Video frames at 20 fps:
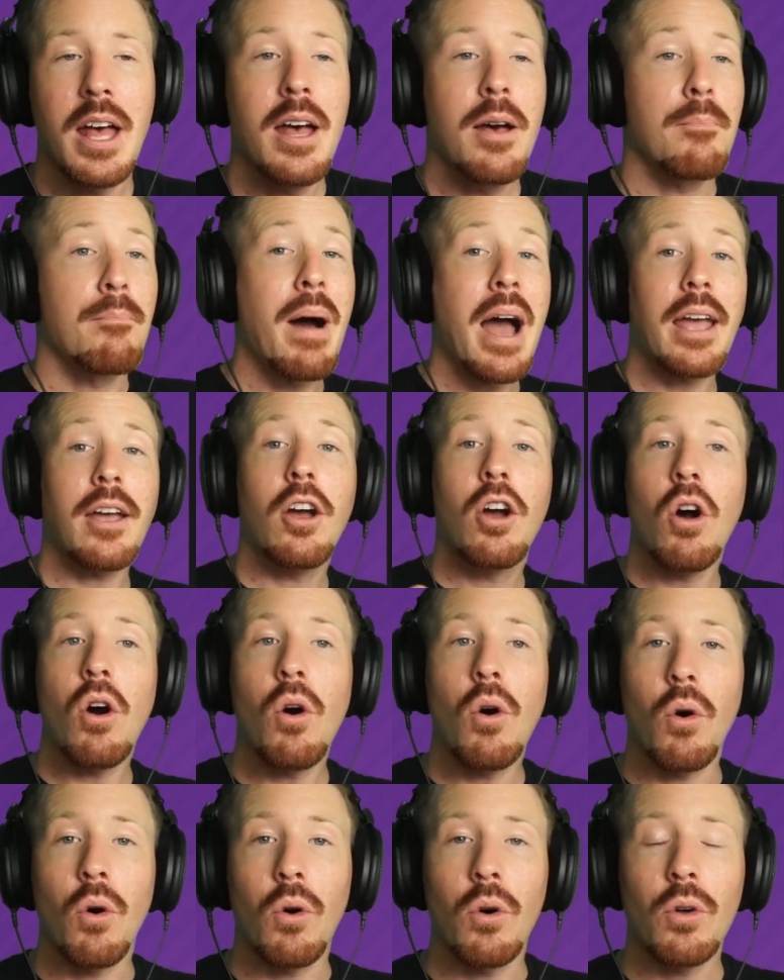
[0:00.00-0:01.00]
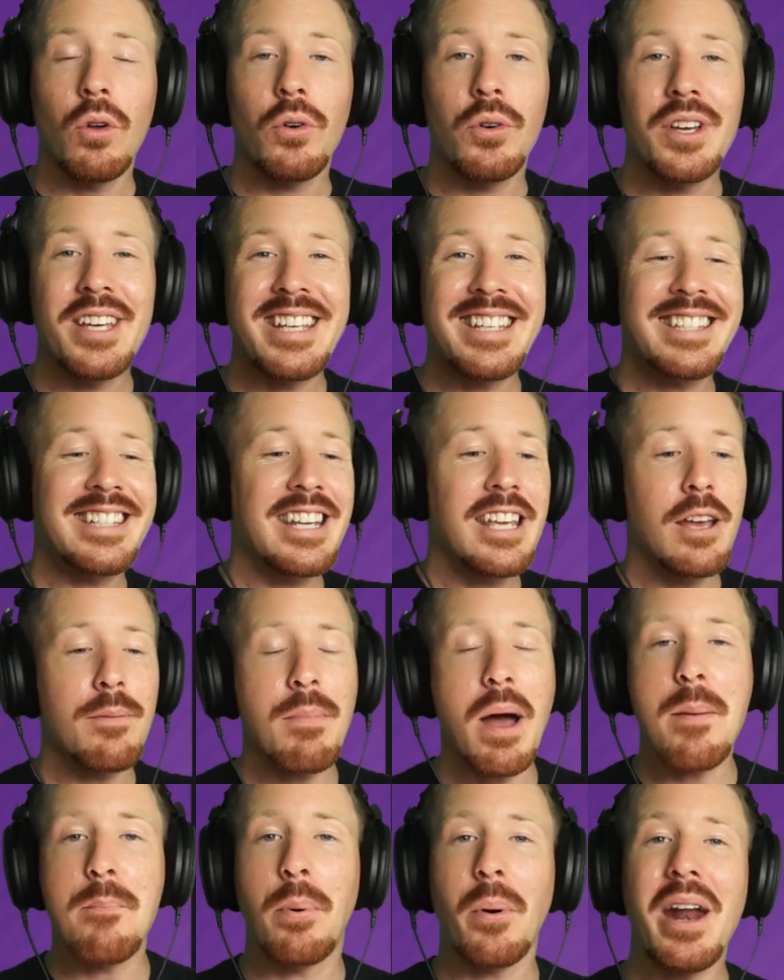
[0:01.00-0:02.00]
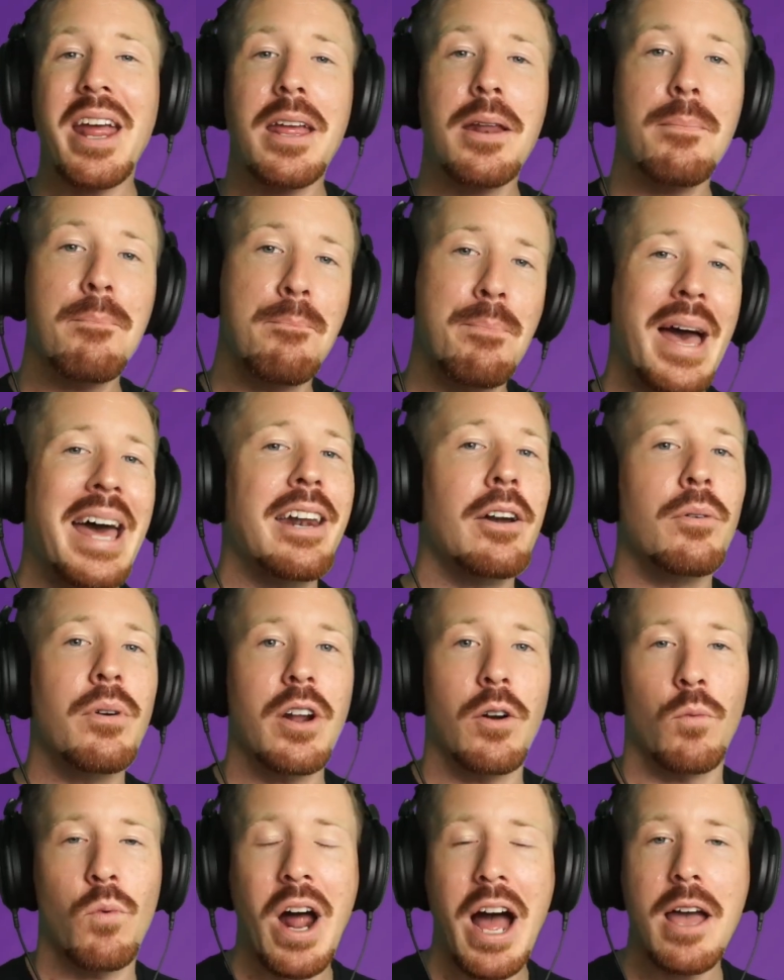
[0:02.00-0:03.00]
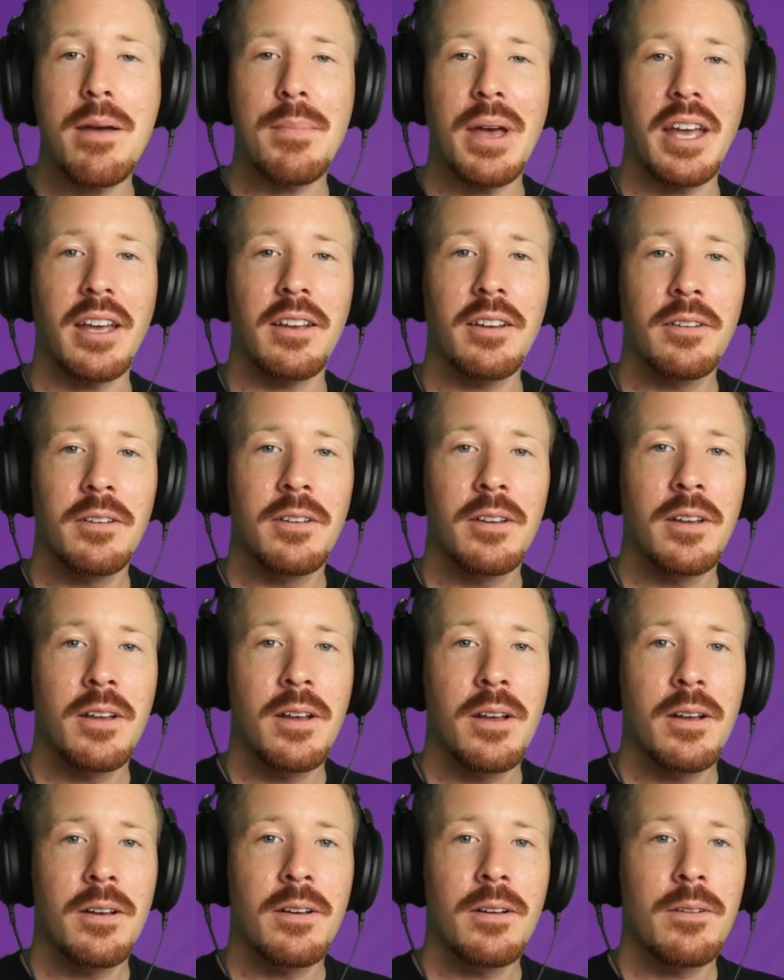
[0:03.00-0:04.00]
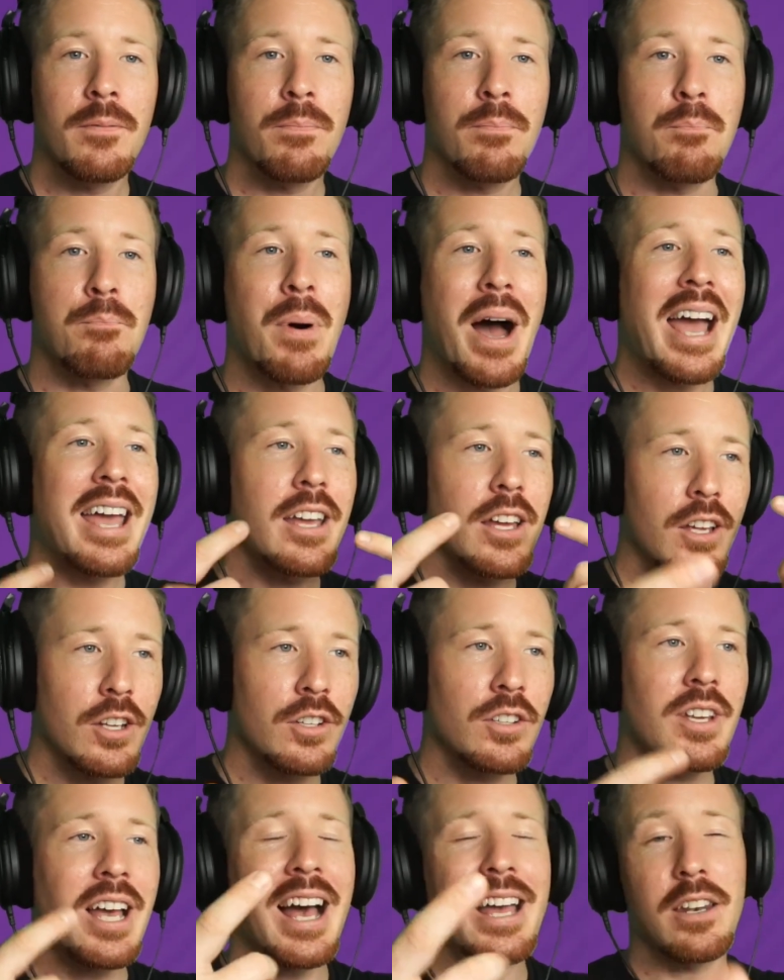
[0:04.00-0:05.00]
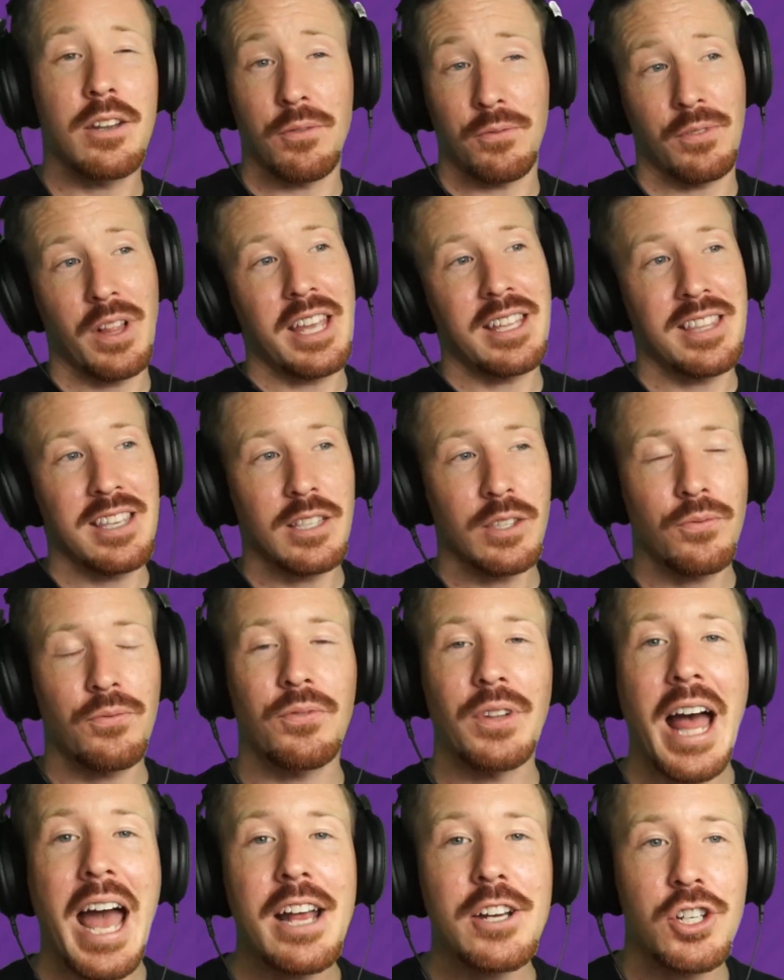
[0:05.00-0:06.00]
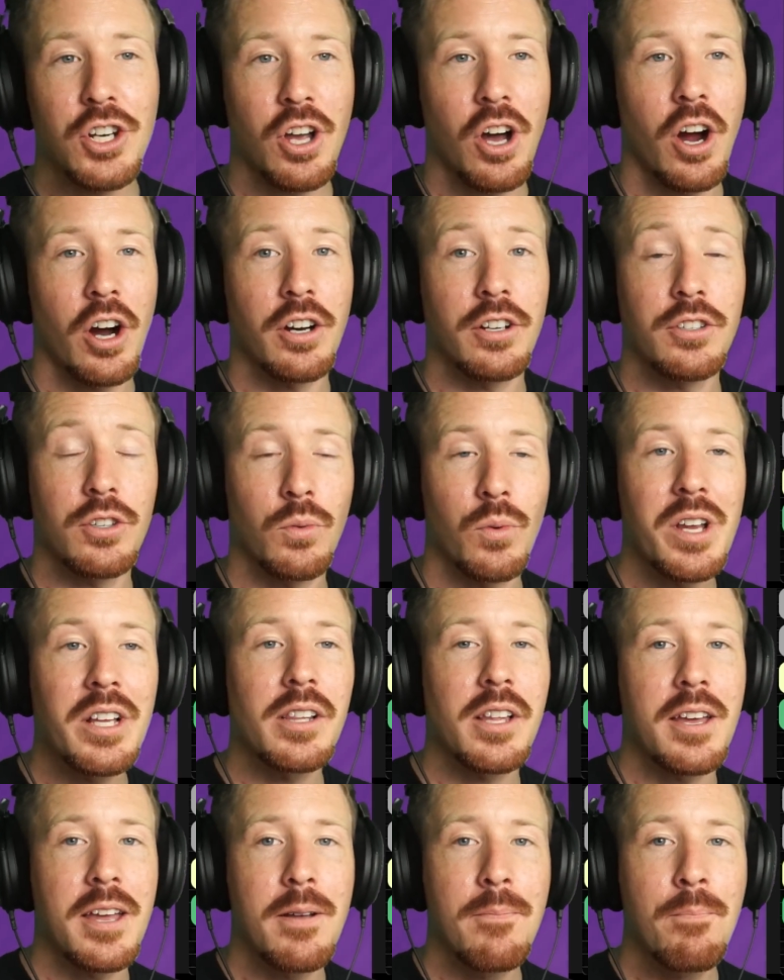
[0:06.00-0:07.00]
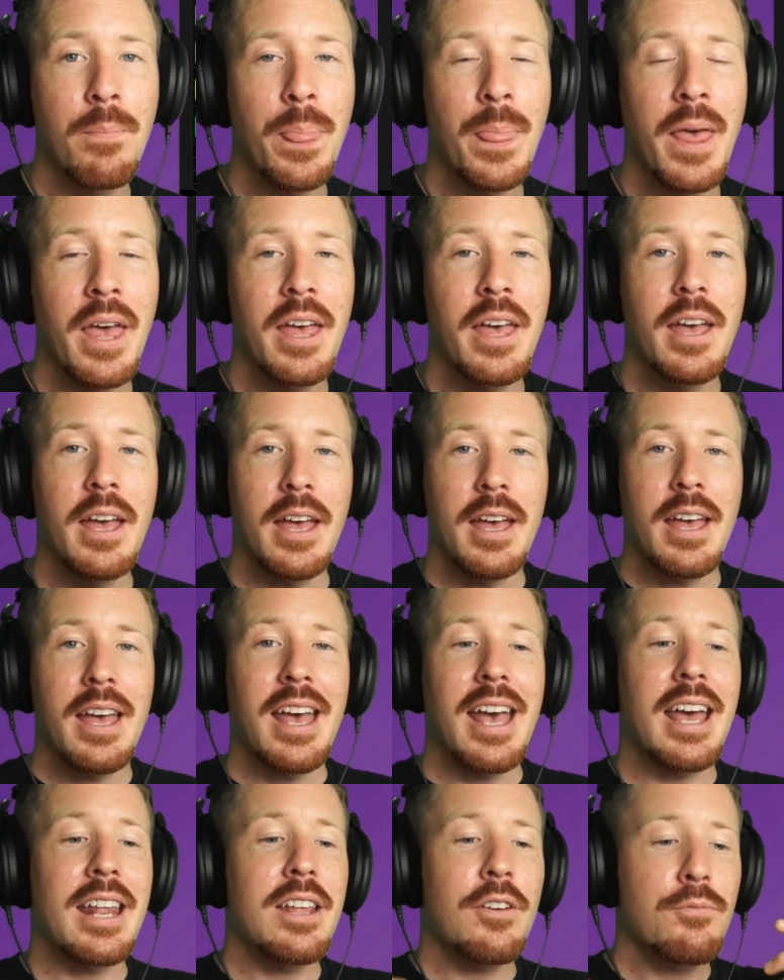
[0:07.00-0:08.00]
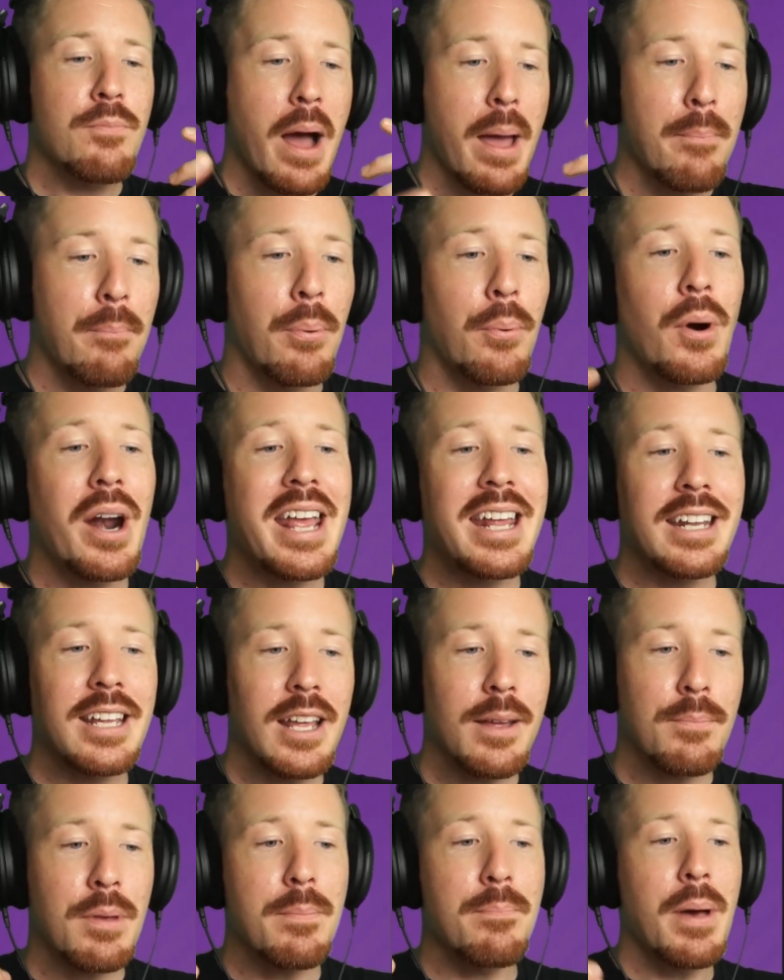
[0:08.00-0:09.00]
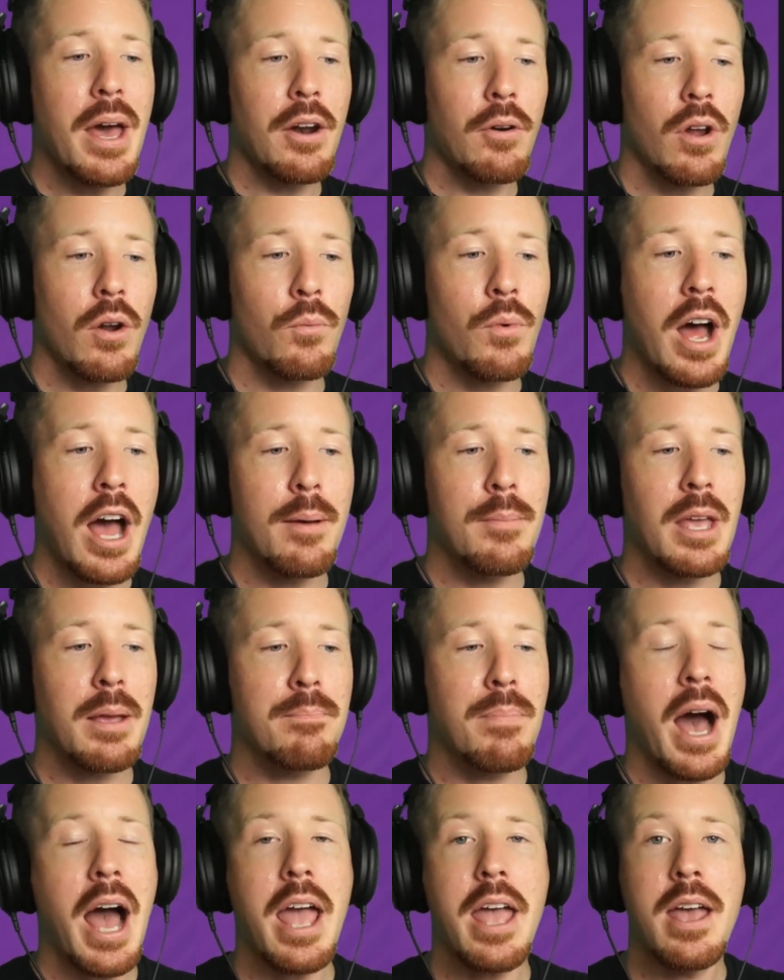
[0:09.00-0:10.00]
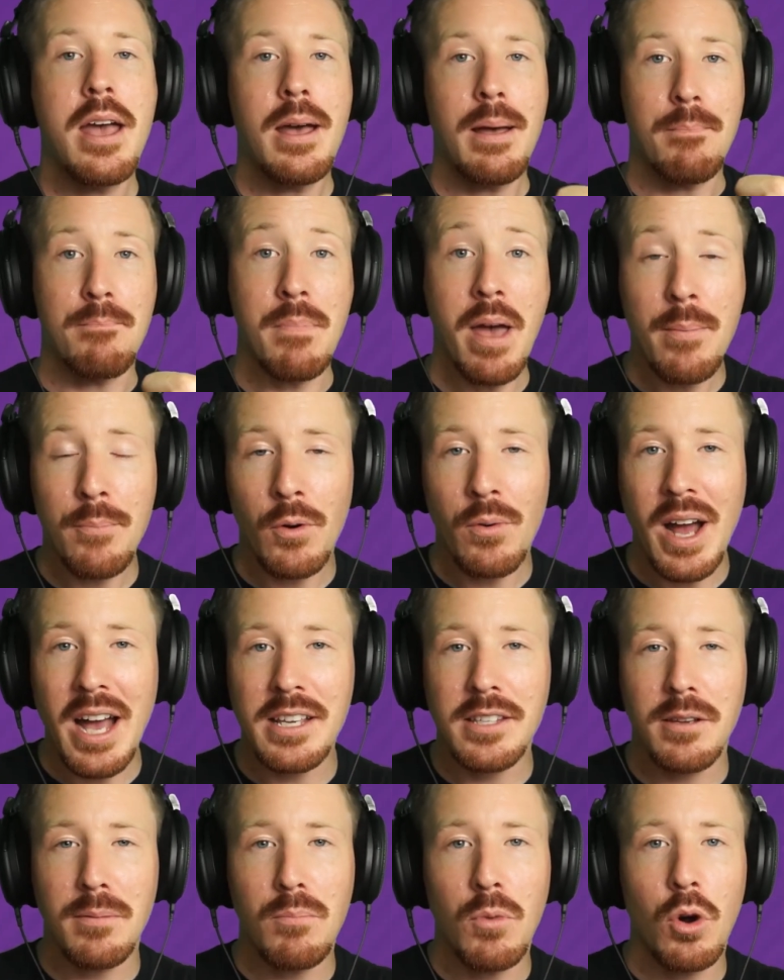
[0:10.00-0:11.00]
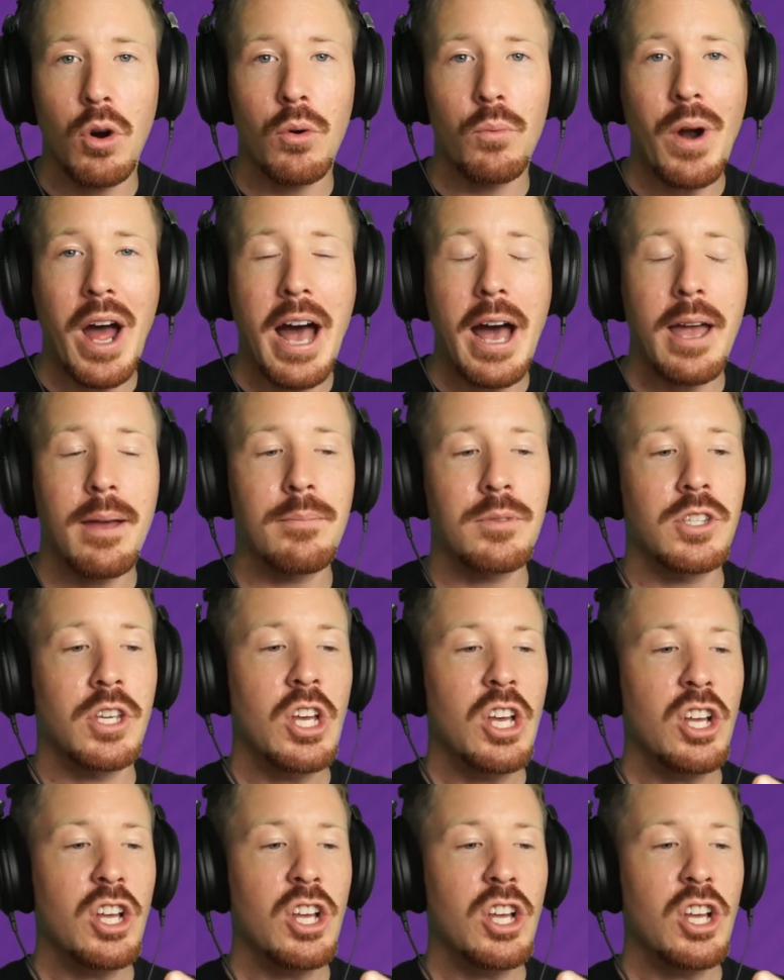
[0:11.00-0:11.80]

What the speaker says: My goal is to get my brain better at rhyming by kind of like these flashcards, really. And if my brain can be better at rhyming by memorizing more rhymes,